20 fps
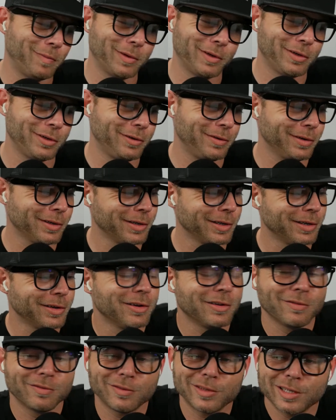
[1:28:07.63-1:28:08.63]
it, dude.
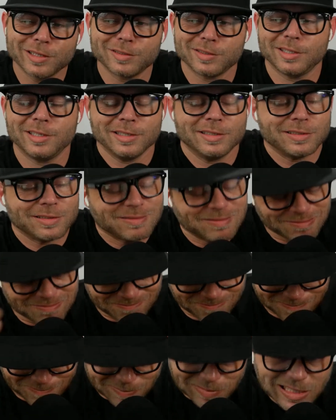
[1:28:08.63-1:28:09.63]
This is...
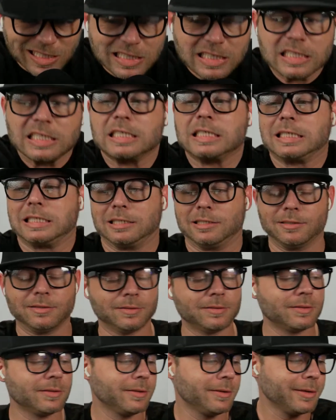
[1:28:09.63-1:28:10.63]
God.
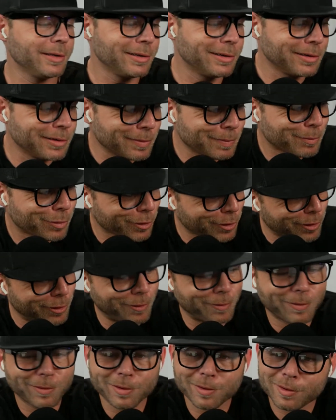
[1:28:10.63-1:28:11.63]

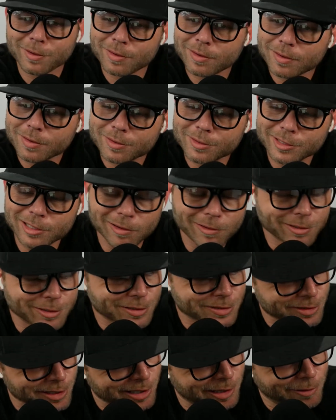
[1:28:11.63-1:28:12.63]
Bro, do y'all
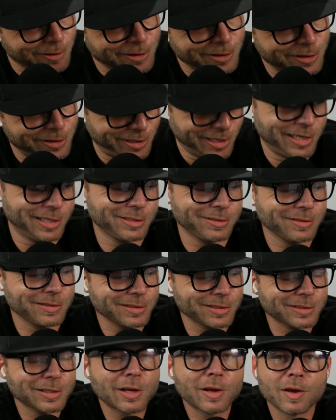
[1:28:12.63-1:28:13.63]
understand how gangster
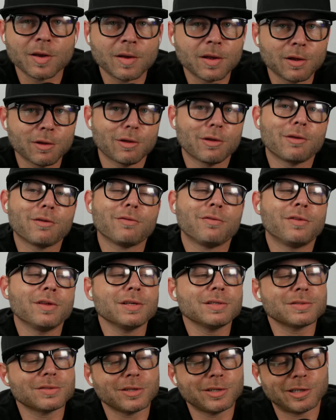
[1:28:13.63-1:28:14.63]
this is?
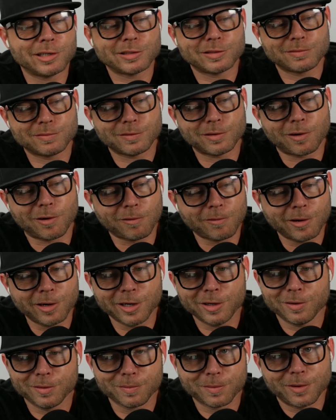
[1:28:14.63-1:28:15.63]
This thing has
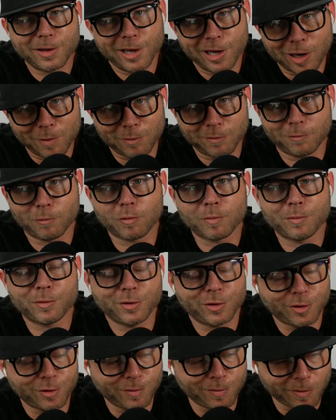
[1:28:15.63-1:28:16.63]
already outperformed
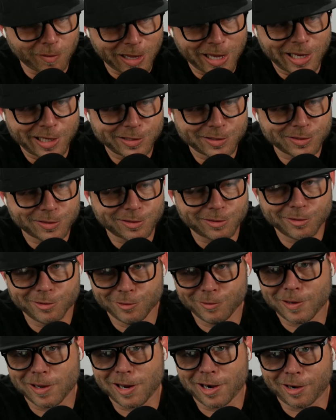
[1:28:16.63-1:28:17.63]
your last
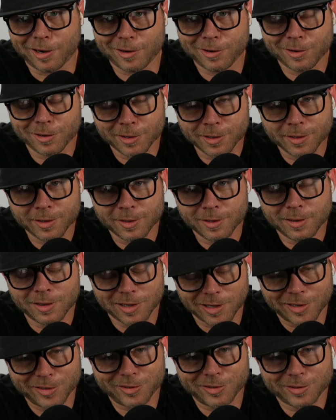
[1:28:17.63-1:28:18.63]
new hire,
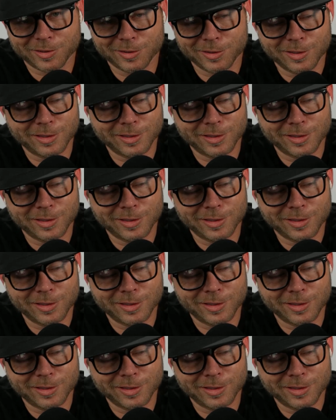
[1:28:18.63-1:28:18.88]
Honda,